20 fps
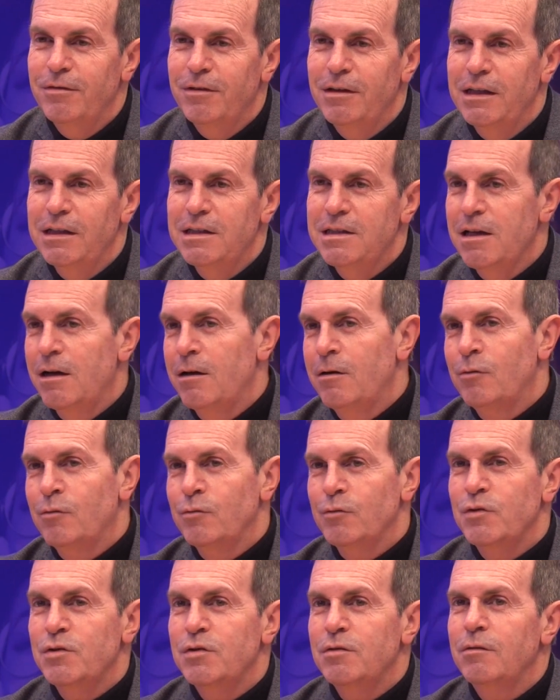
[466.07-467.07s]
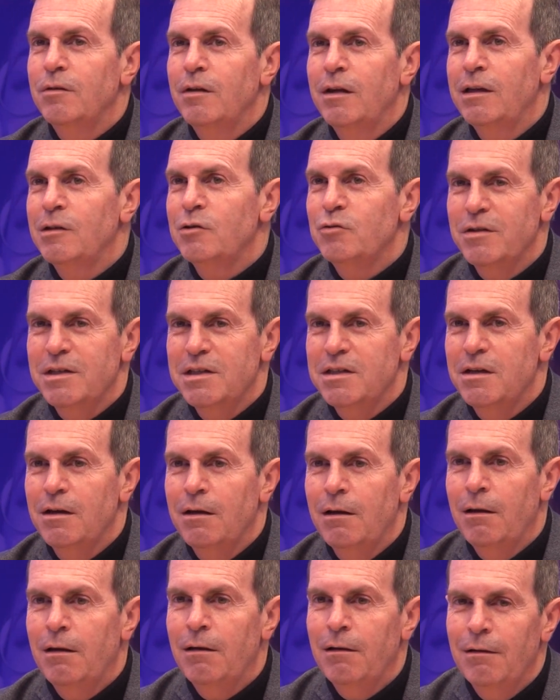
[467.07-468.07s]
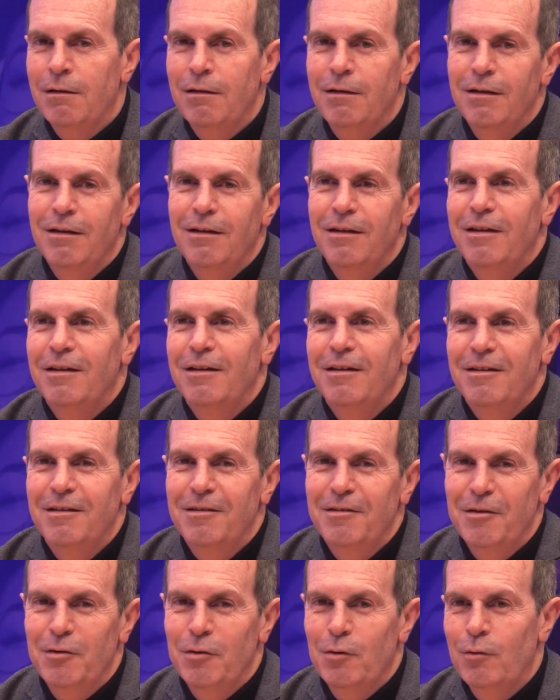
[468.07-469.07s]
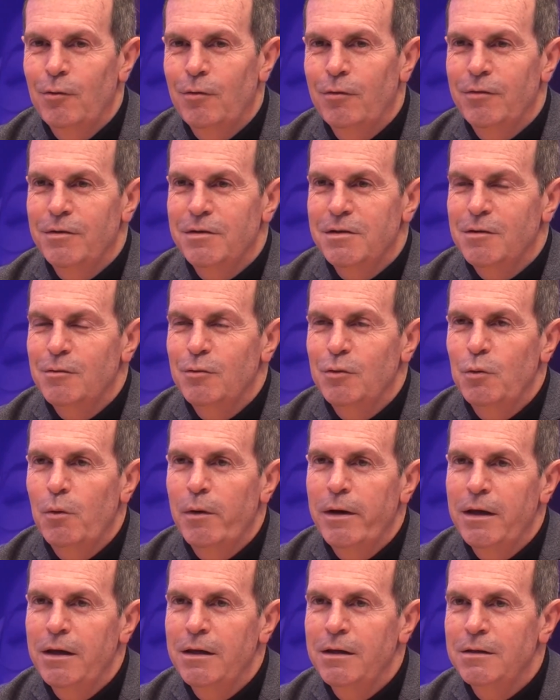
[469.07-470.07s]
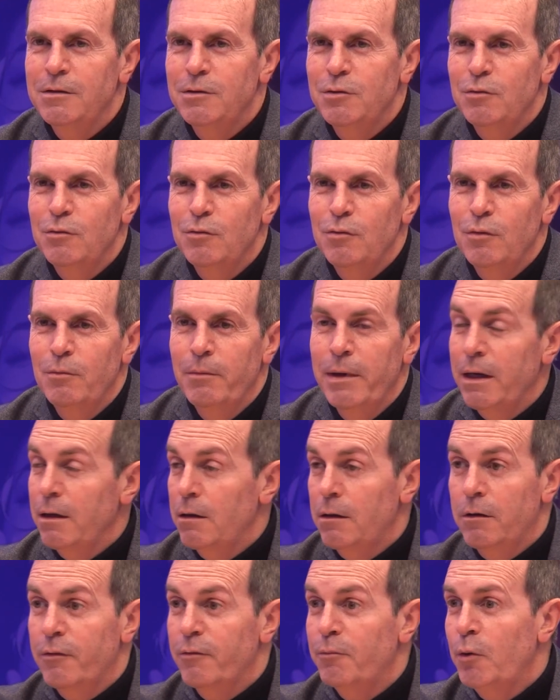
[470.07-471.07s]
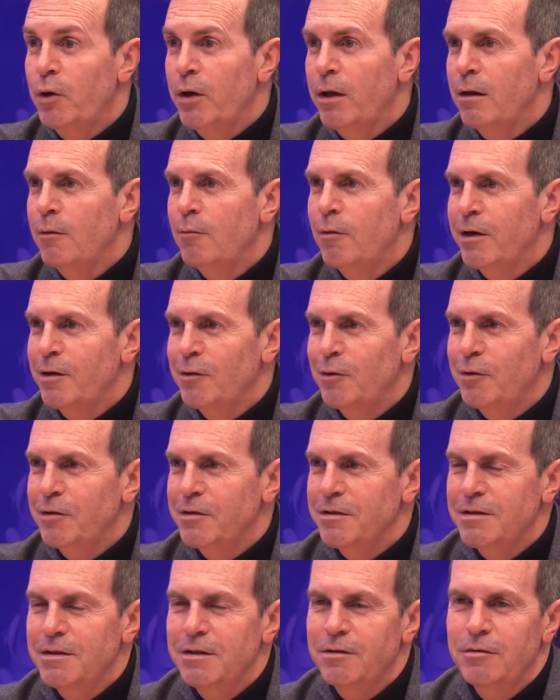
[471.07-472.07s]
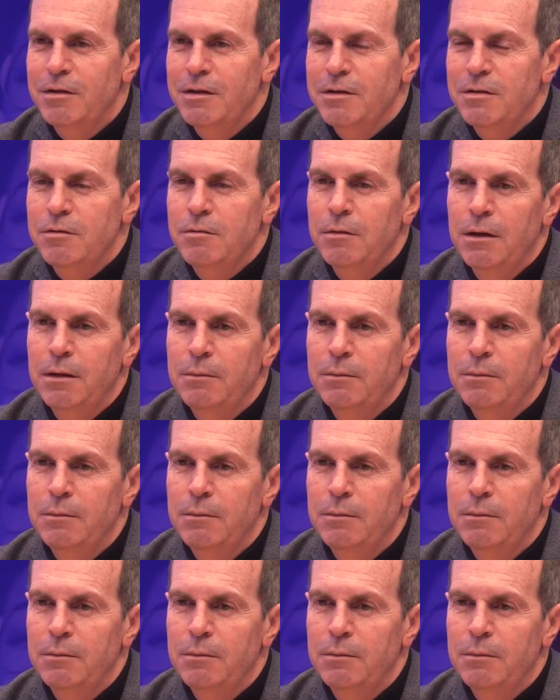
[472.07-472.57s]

It sounds interesting, this is a good way to make a lot of money, why not, etc., etc.